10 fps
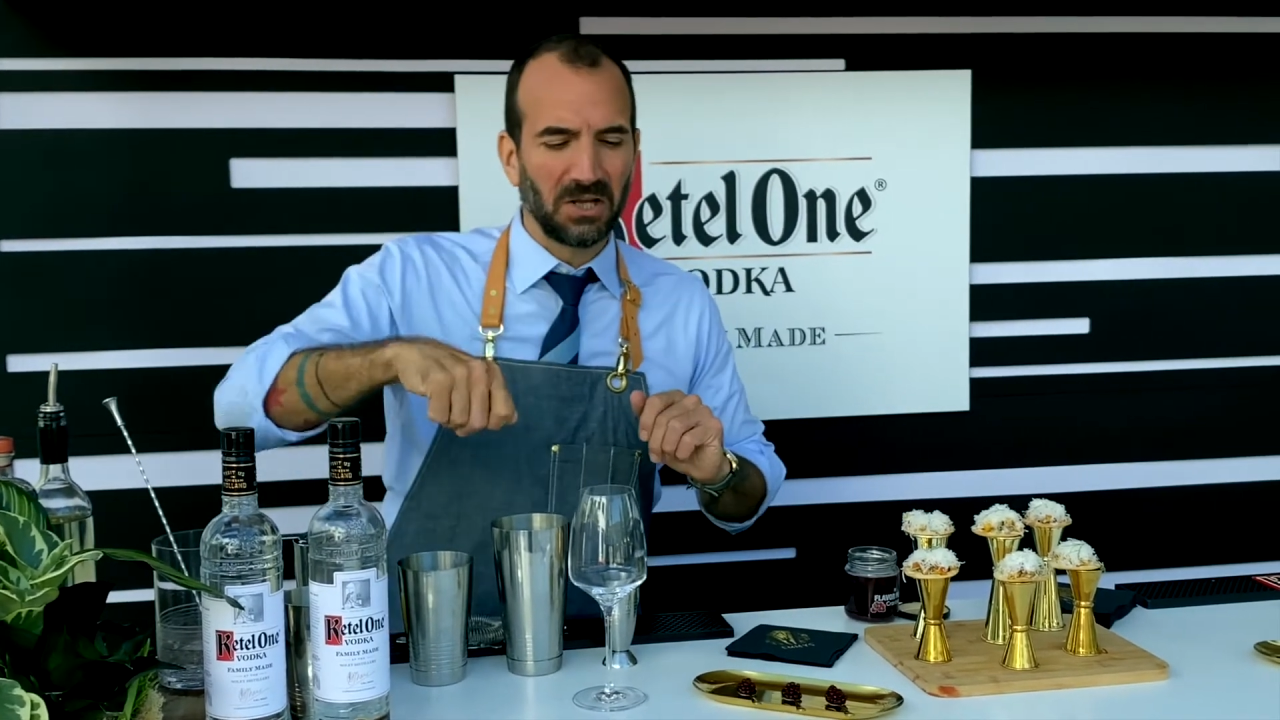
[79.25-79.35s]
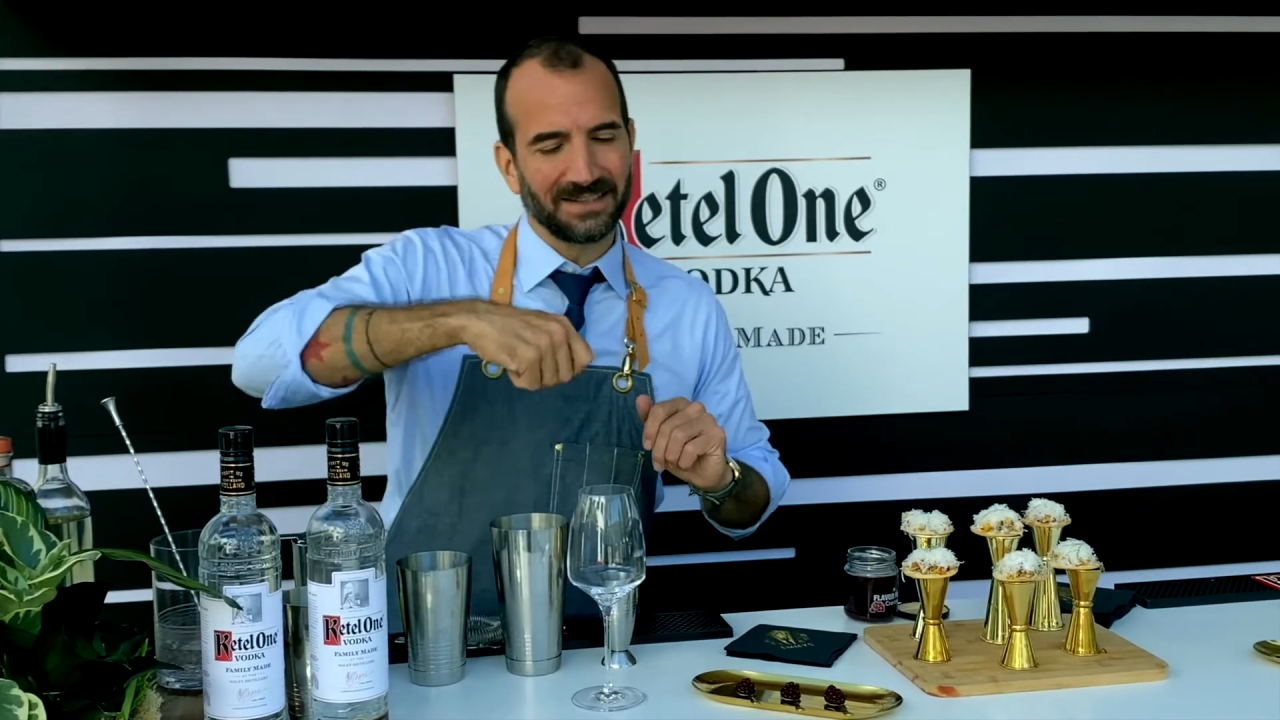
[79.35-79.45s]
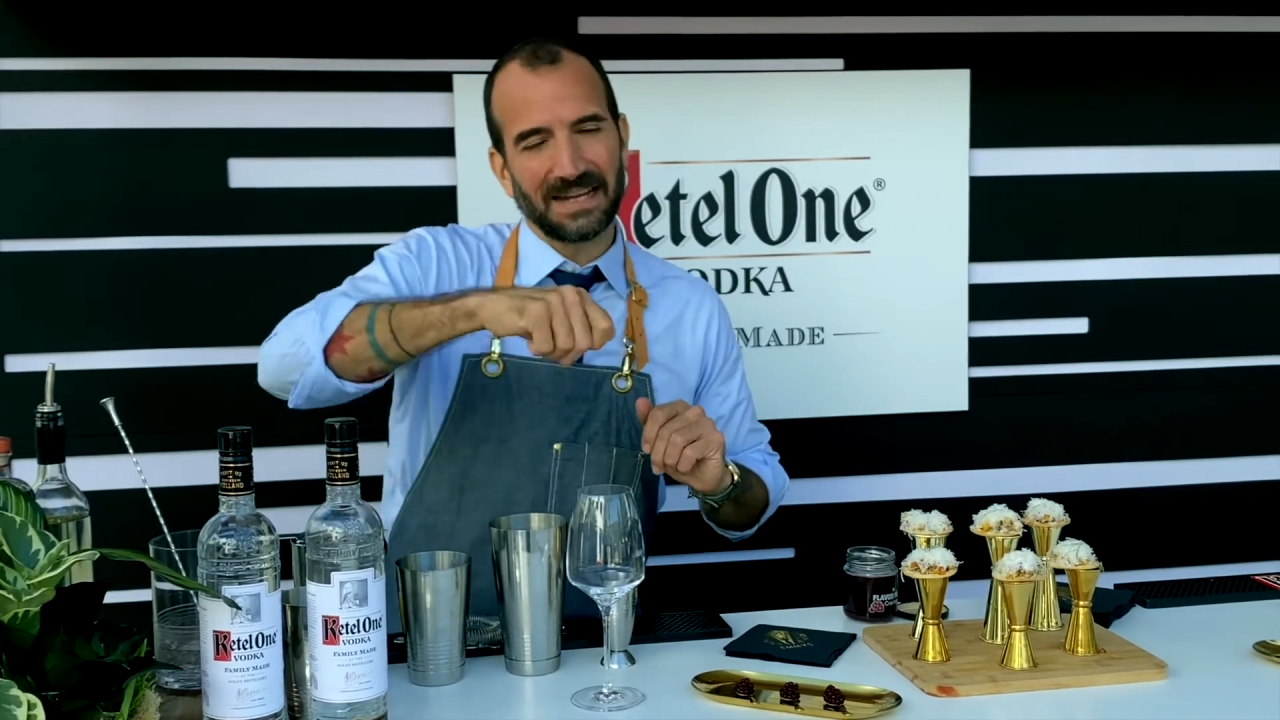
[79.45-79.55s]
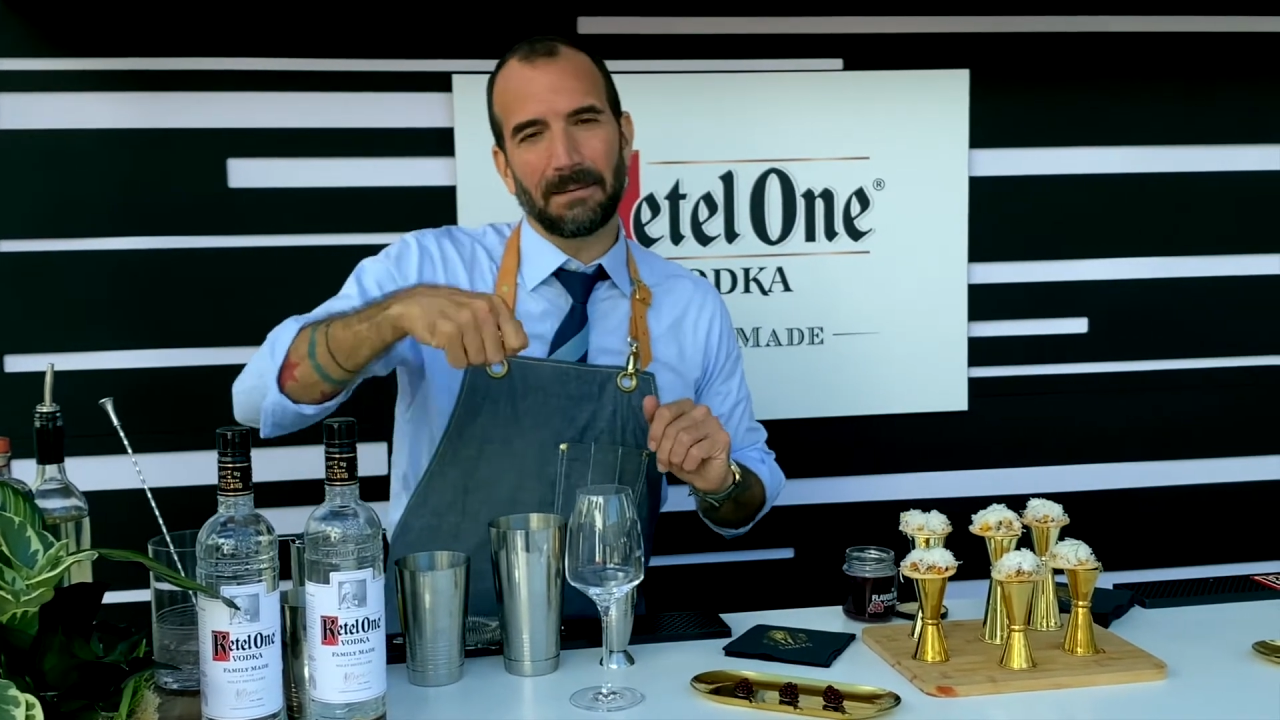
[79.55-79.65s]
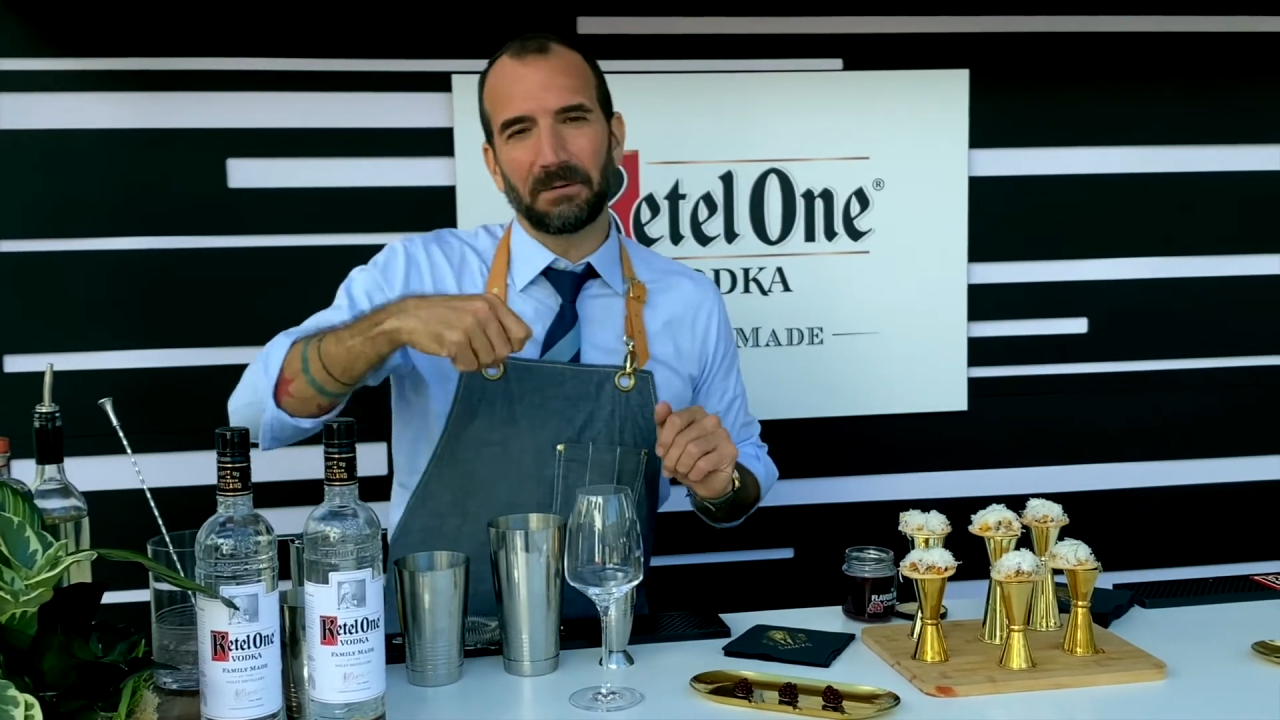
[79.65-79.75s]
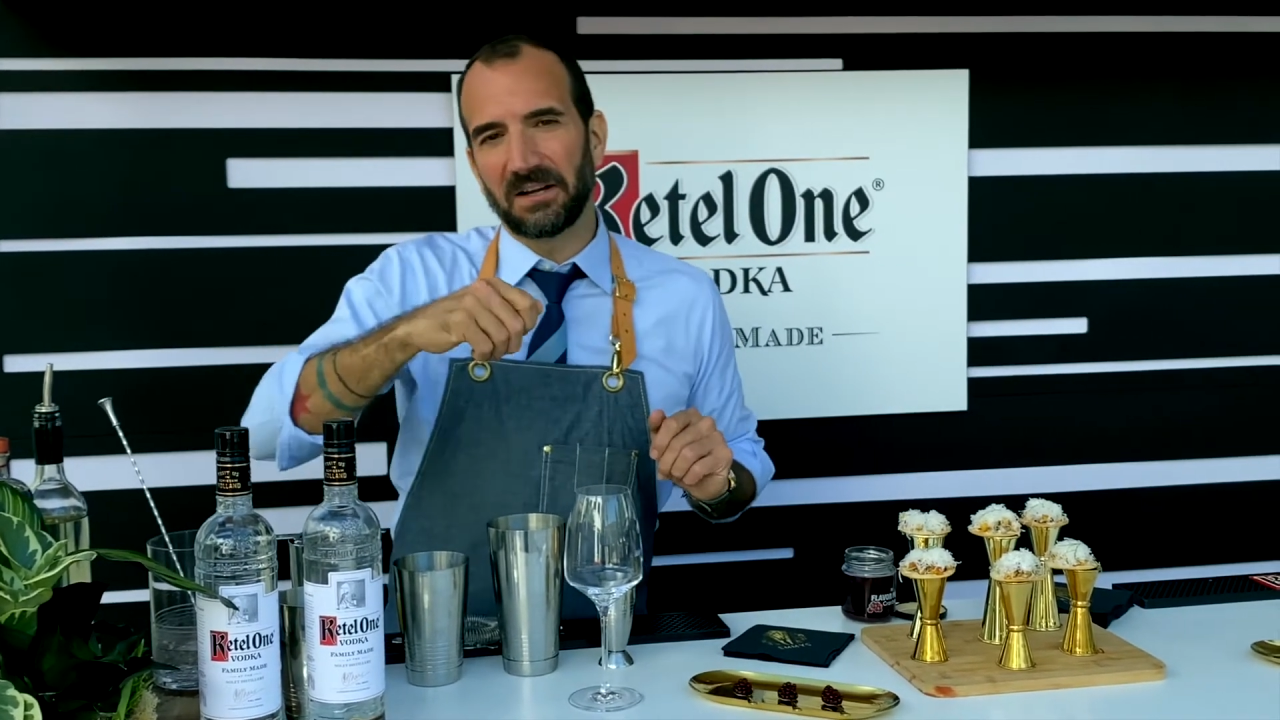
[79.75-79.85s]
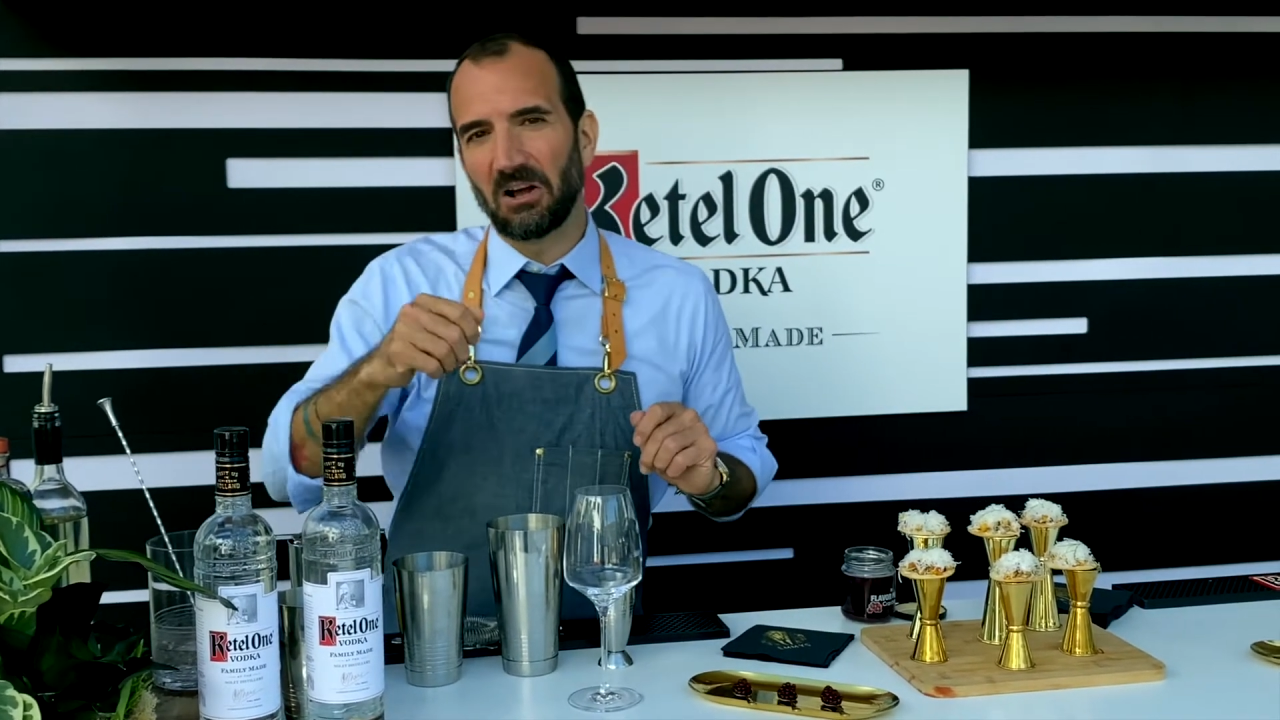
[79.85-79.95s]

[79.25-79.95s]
topping it